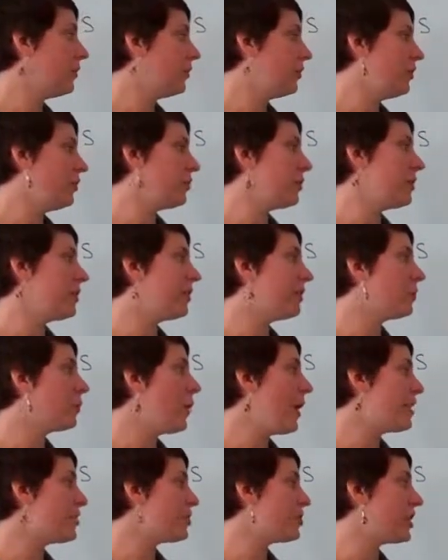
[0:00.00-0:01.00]
this
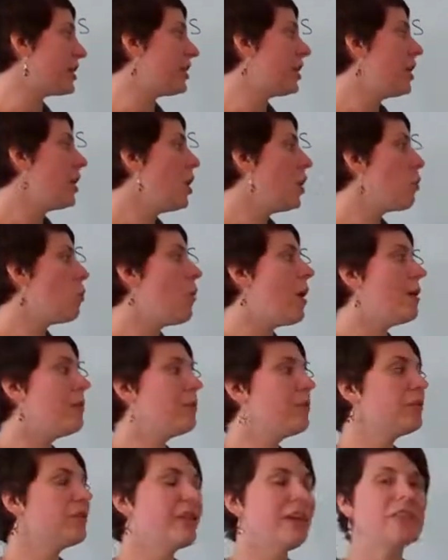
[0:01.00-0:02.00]
question, what
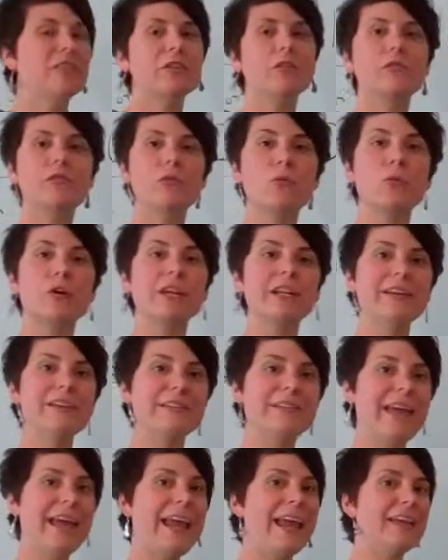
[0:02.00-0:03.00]
percent of 40
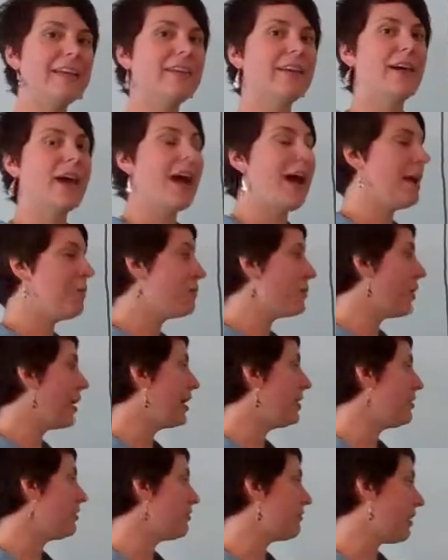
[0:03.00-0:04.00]
is 8, I'm
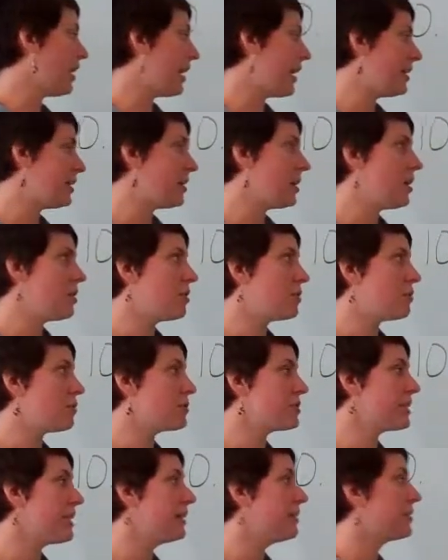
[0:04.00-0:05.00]
trying to find the
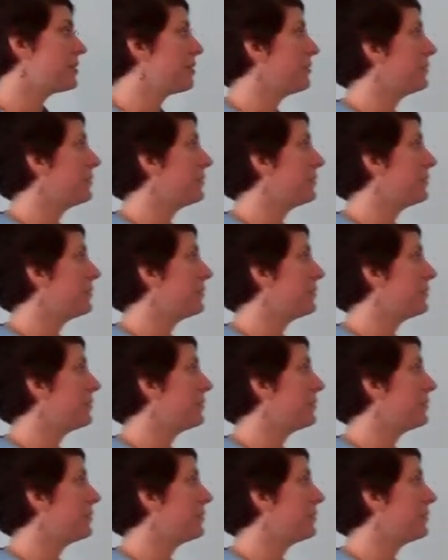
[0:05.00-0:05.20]
percent.